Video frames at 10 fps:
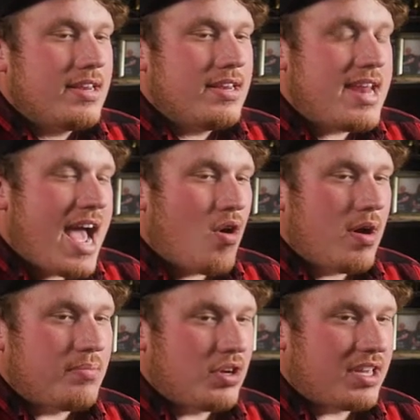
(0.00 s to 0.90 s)

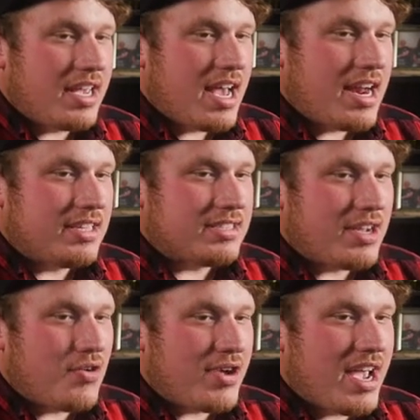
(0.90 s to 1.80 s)
I'm looking at it as
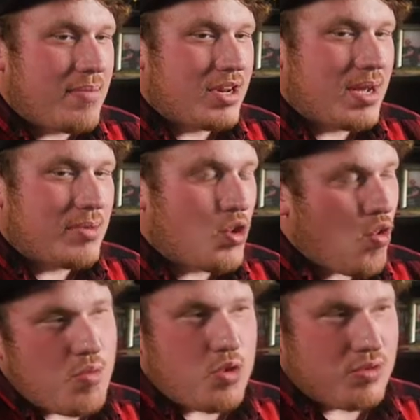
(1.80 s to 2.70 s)
like, okay, I'm a
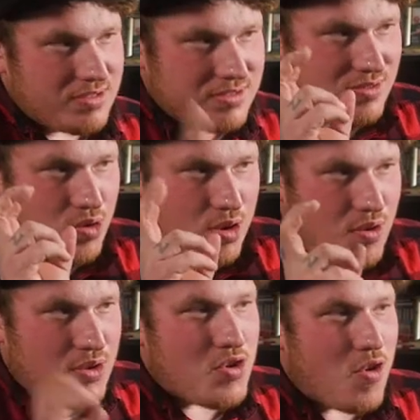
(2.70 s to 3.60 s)
normal, quote
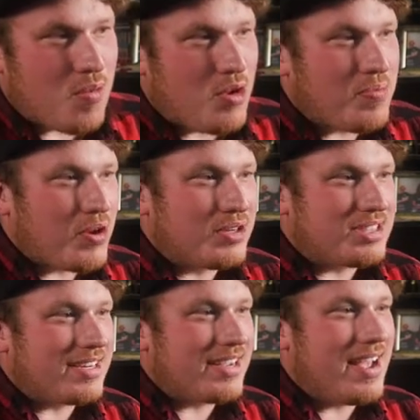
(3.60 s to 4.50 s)
unquote, normal
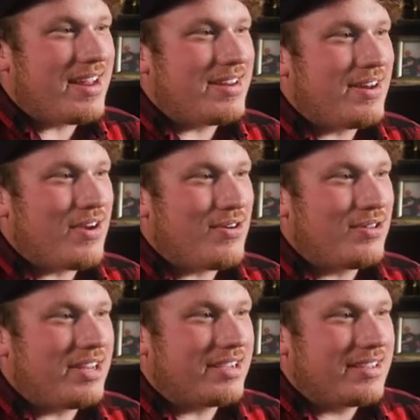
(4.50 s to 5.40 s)
person again, you know,
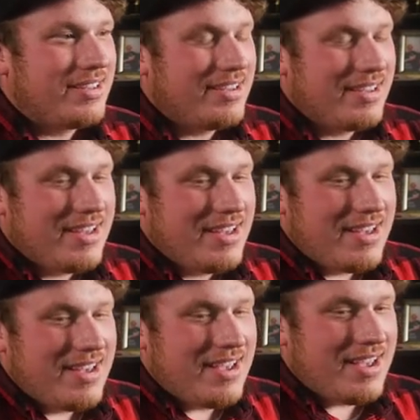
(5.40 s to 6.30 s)
like,
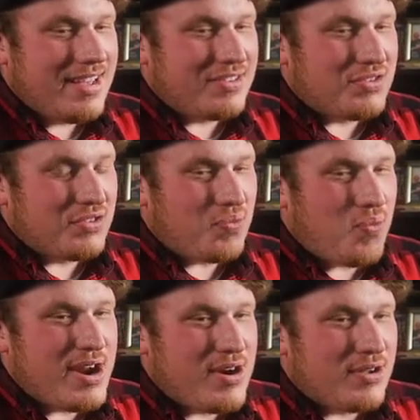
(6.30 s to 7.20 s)
and so it's
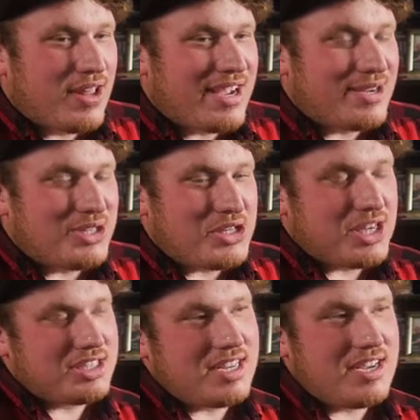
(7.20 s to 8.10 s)
weird, like,
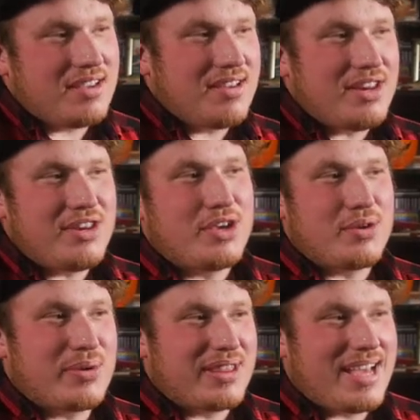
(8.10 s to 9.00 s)
adjusting and
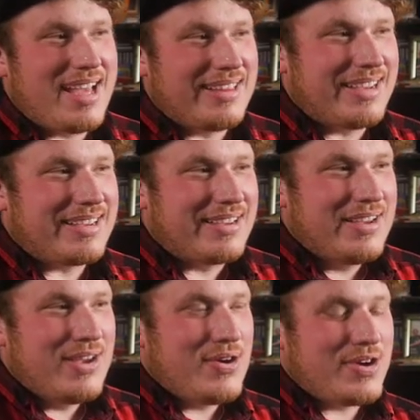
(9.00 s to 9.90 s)
dealing with that, like,
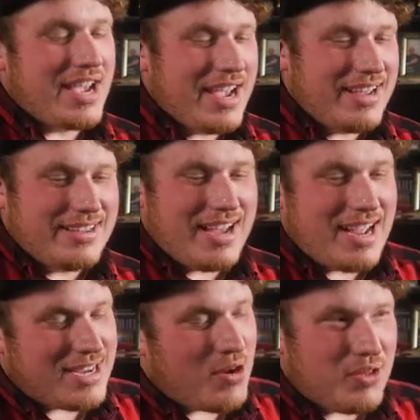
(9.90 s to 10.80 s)
okay, I
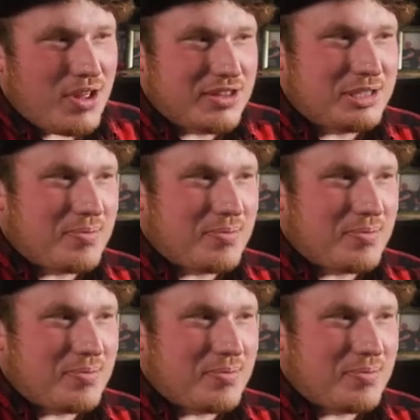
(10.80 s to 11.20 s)
dealt with all these